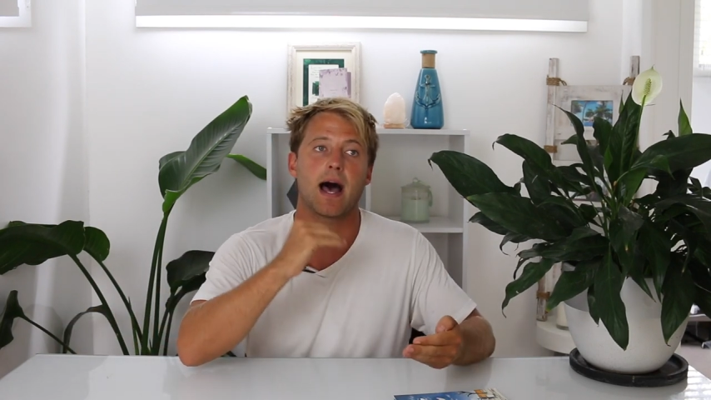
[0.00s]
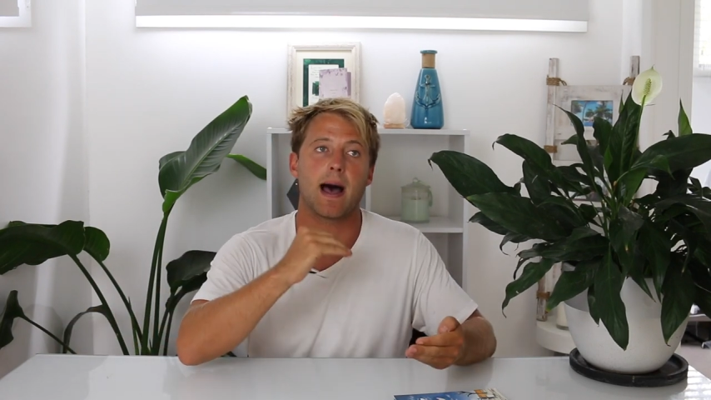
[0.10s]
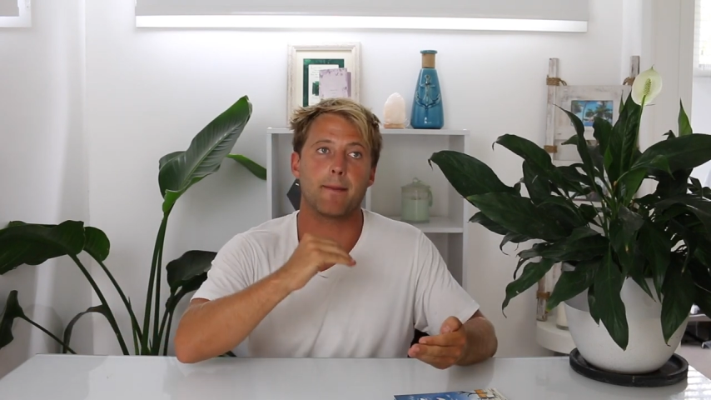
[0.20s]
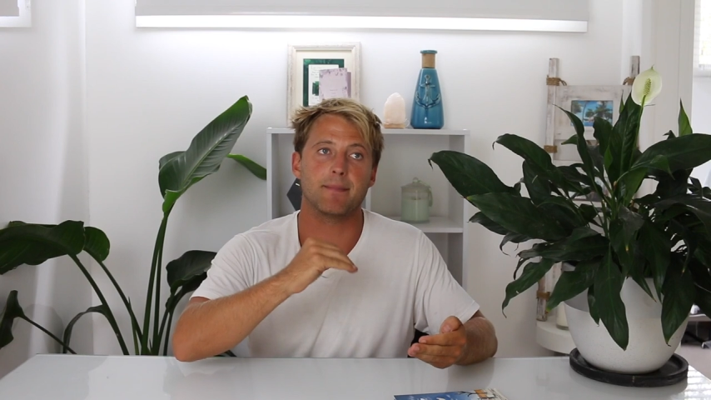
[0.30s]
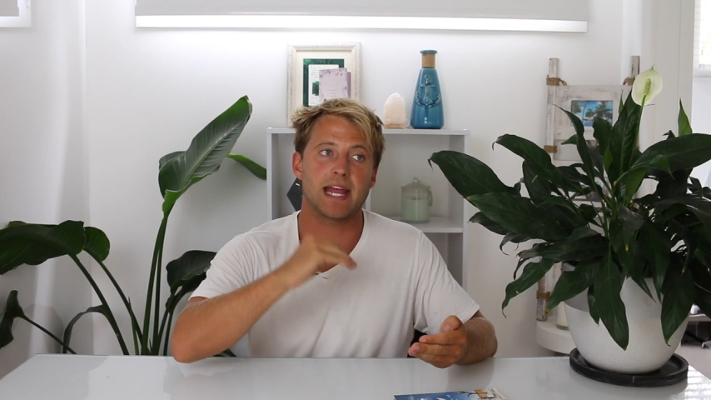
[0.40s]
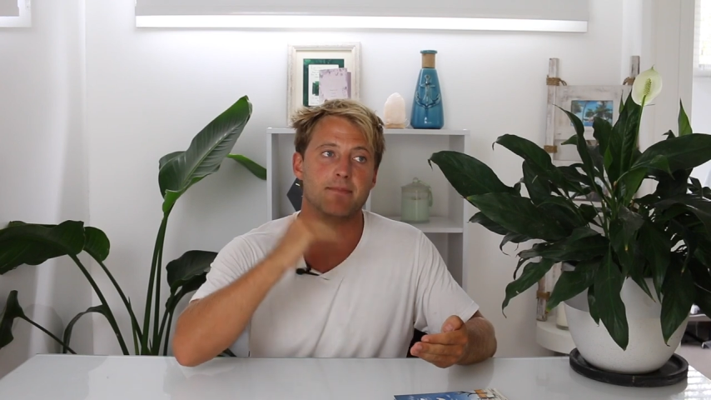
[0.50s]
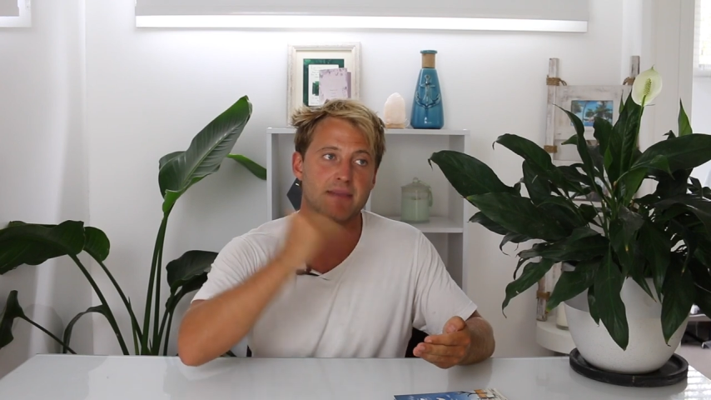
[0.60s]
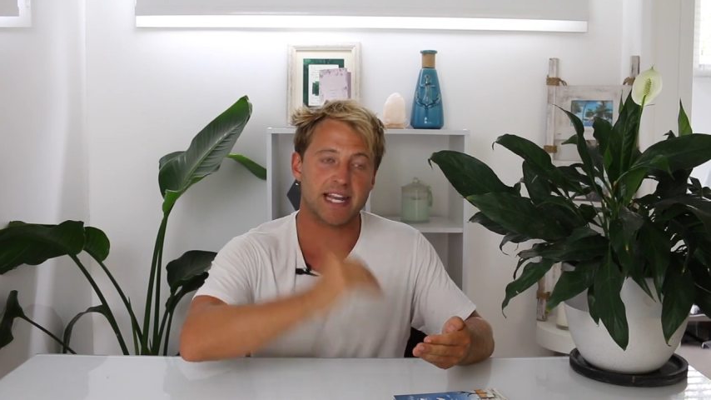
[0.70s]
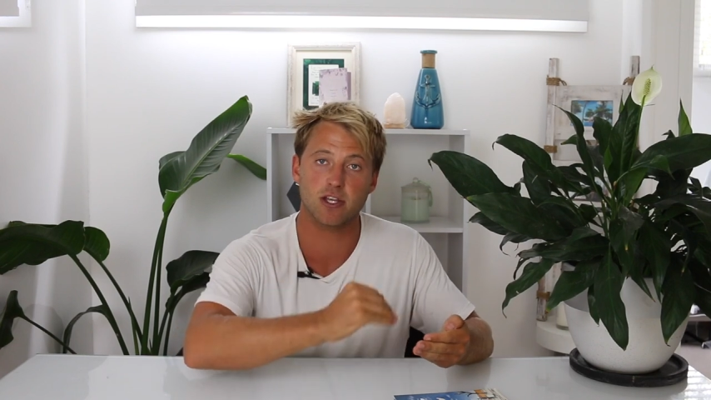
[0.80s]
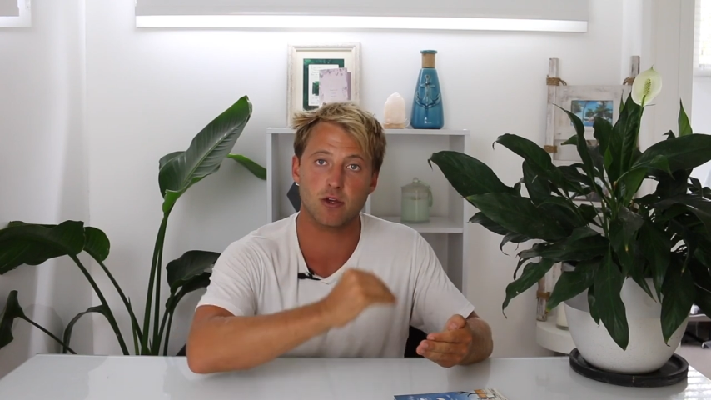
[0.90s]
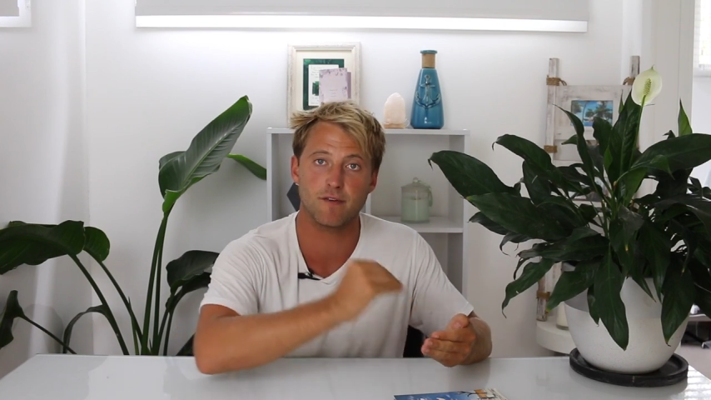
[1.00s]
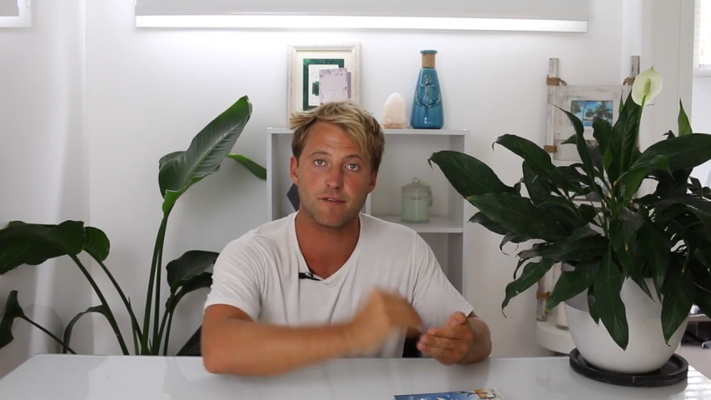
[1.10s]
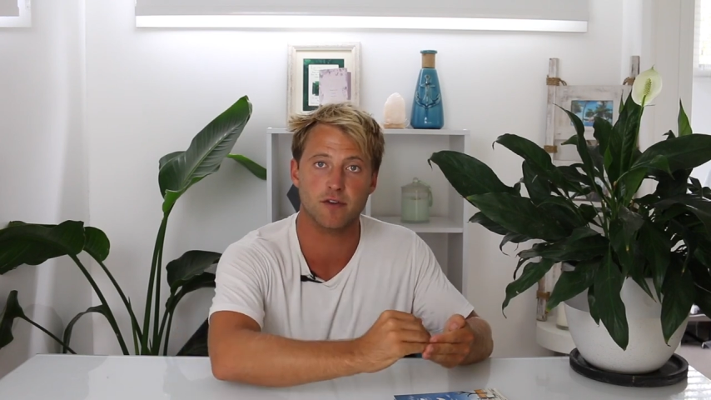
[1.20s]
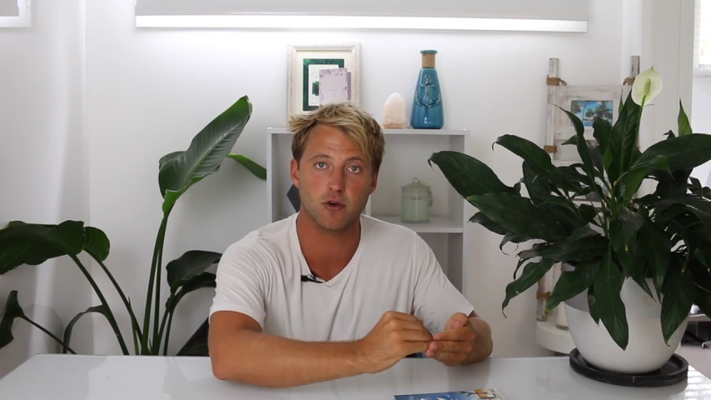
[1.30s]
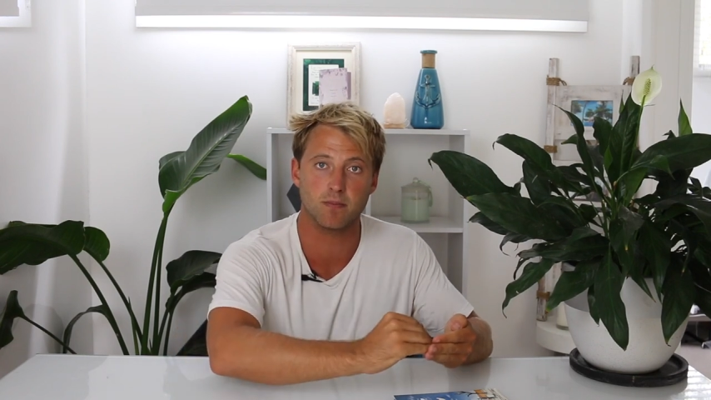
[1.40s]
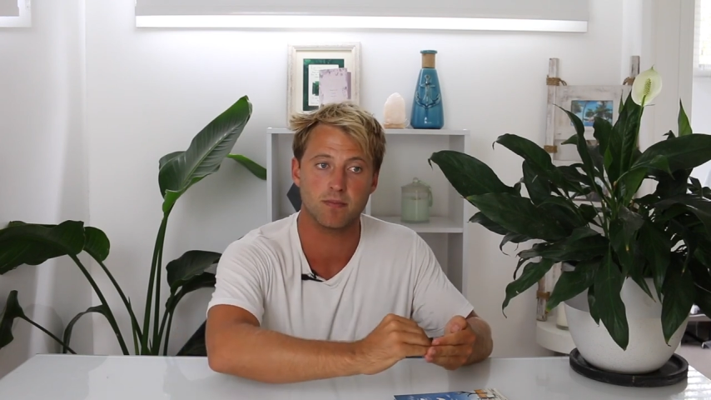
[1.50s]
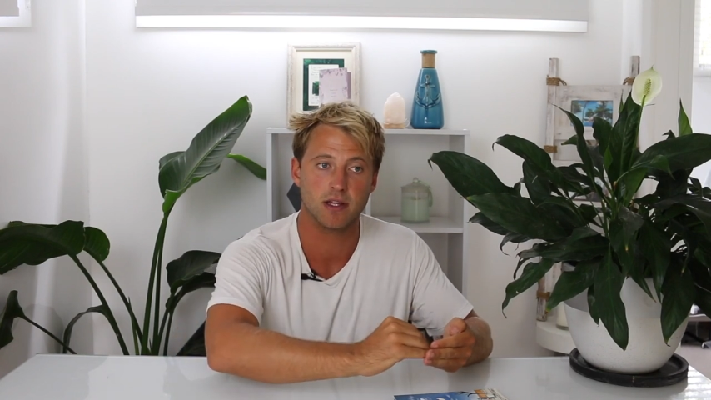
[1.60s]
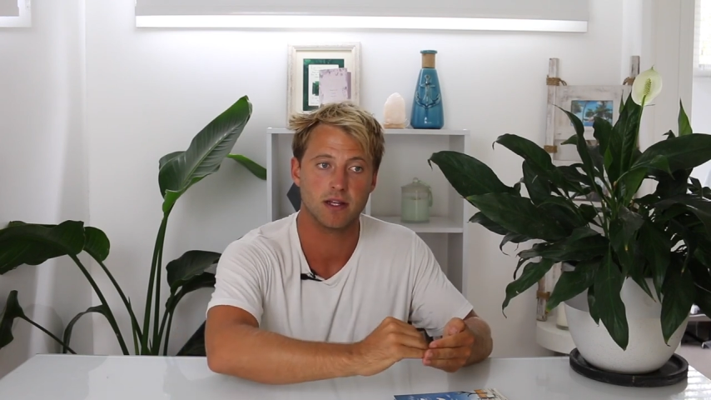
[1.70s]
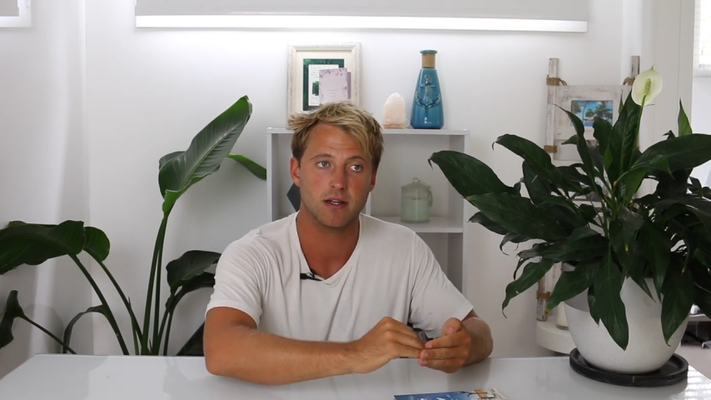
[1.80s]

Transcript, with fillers: um, and make your film